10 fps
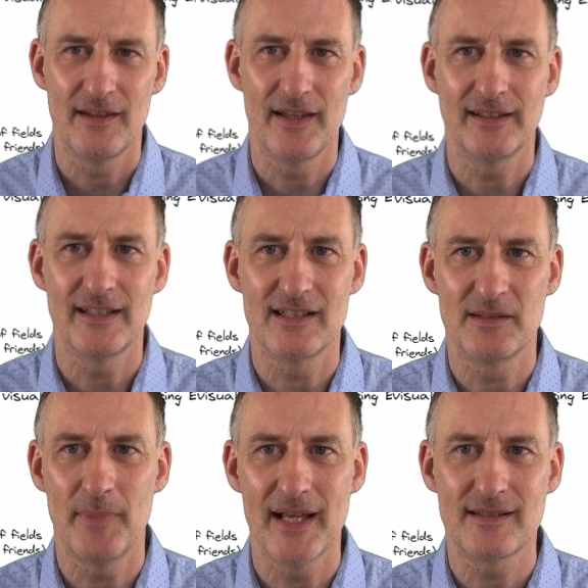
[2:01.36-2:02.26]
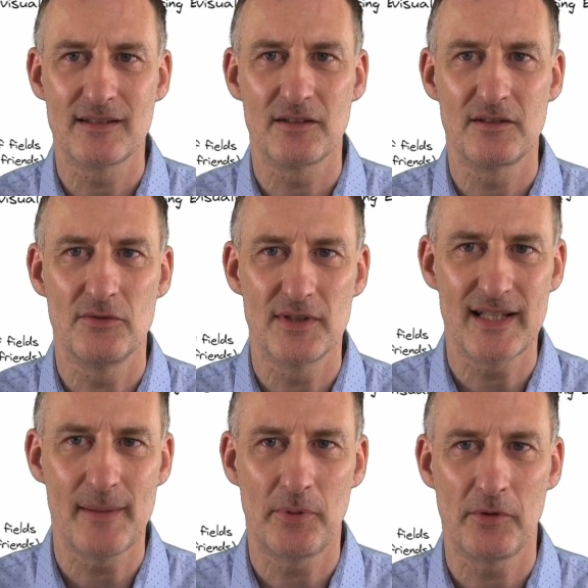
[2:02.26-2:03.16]
that it's best to
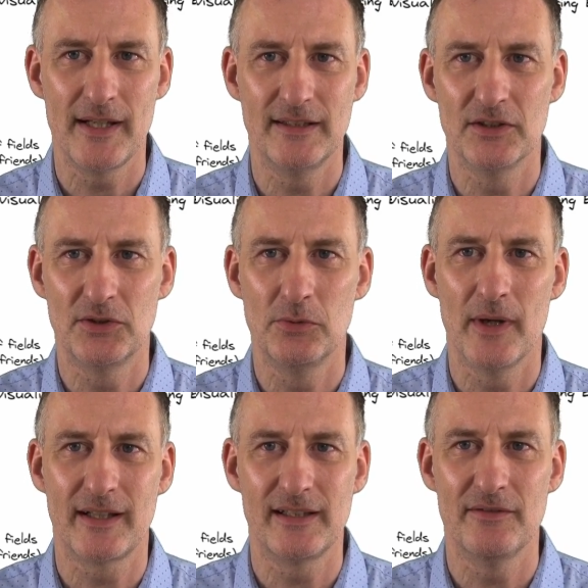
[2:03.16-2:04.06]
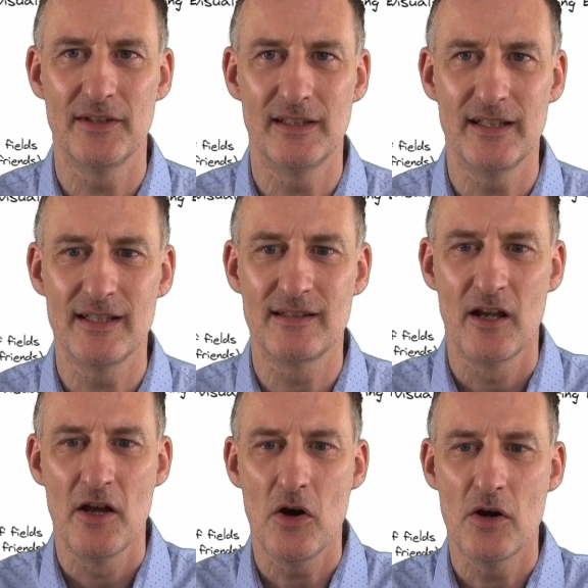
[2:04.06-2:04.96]
separate the two activities
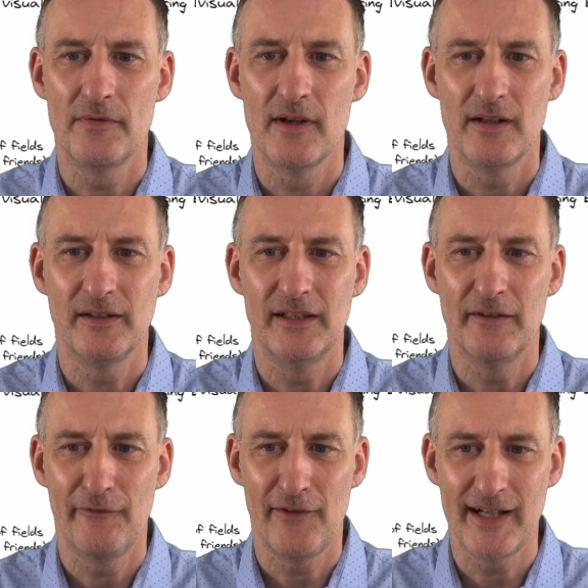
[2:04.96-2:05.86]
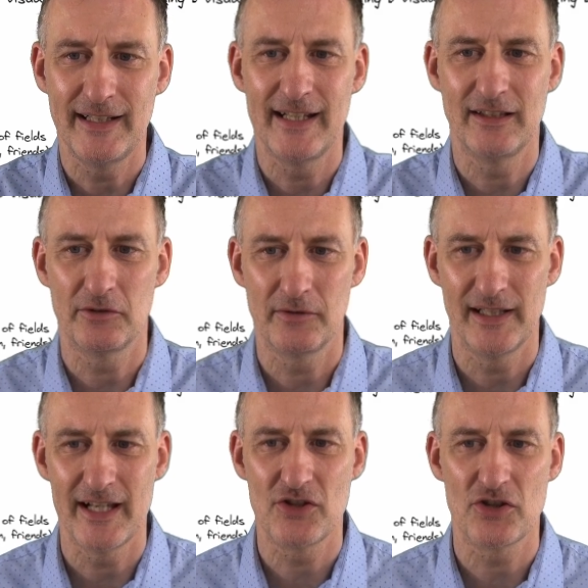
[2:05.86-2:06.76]
of defining the
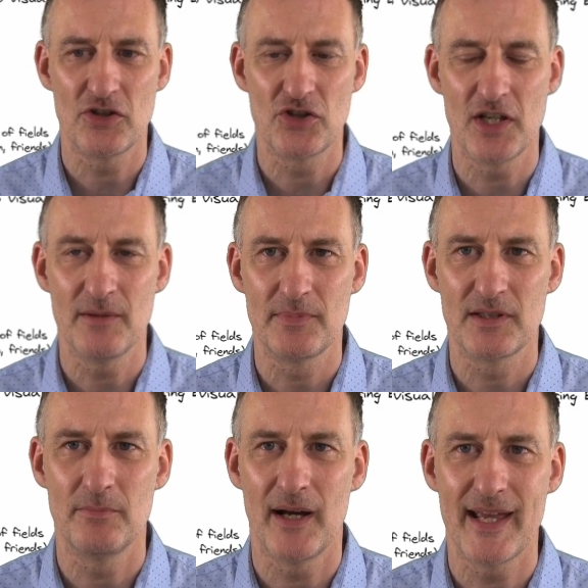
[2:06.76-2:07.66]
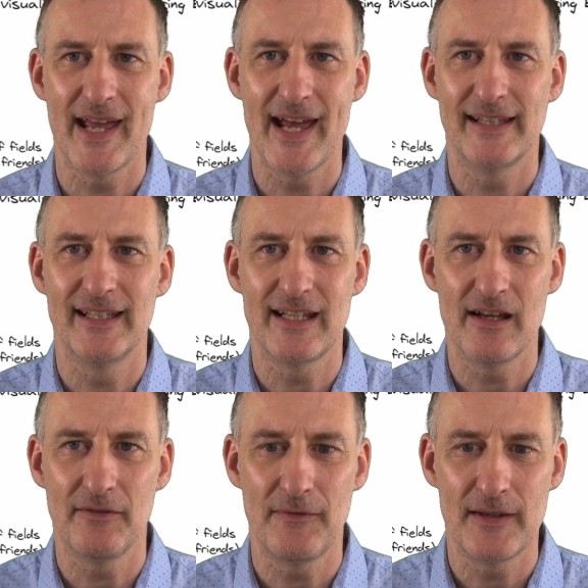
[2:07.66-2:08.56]
relationships by adding
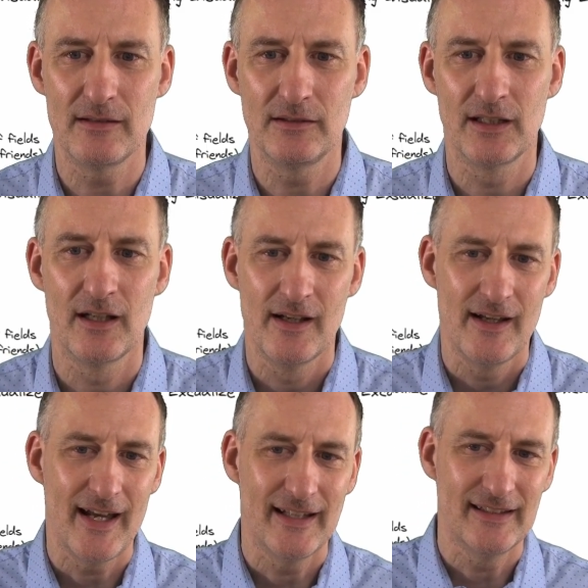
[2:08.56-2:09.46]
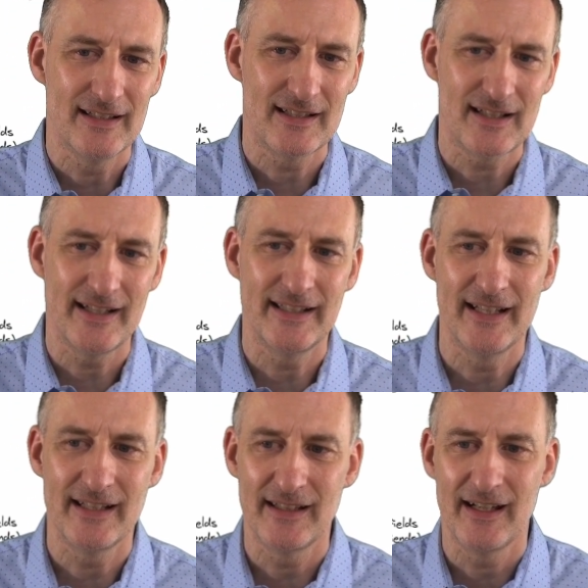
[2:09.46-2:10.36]
a field and
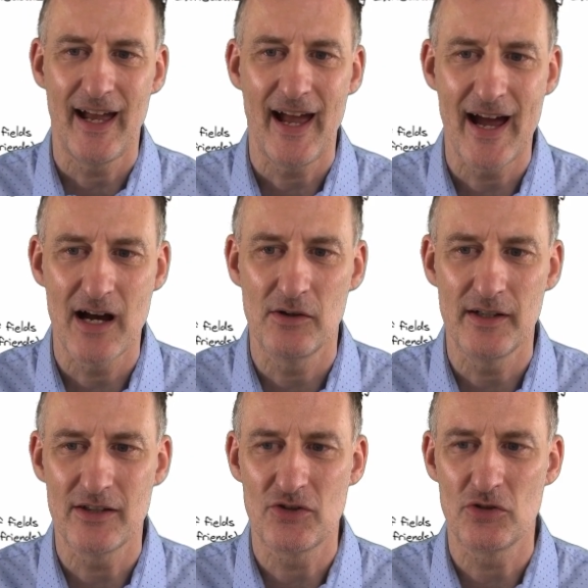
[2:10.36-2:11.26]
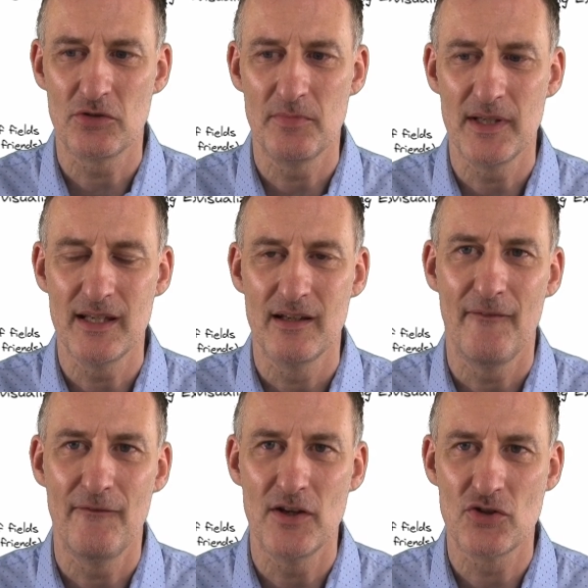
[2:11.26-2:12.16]
deciding how it should be
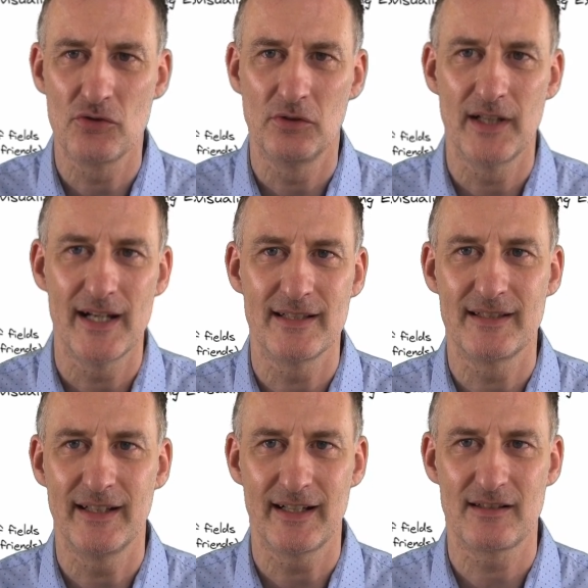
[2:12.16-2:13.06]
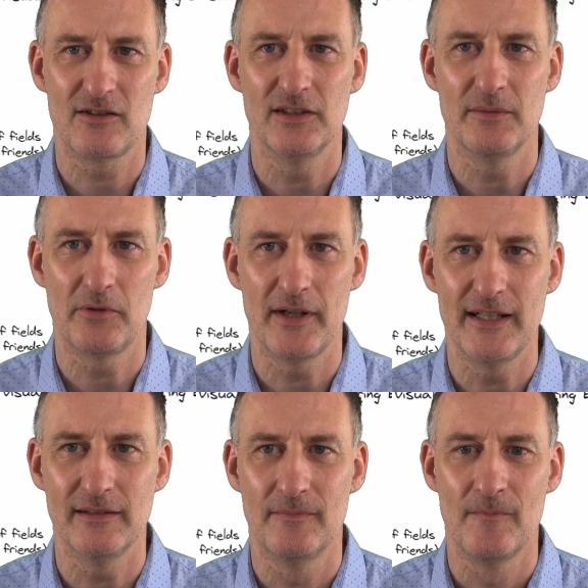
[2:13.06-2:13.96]
visualized in ExcaliBrain.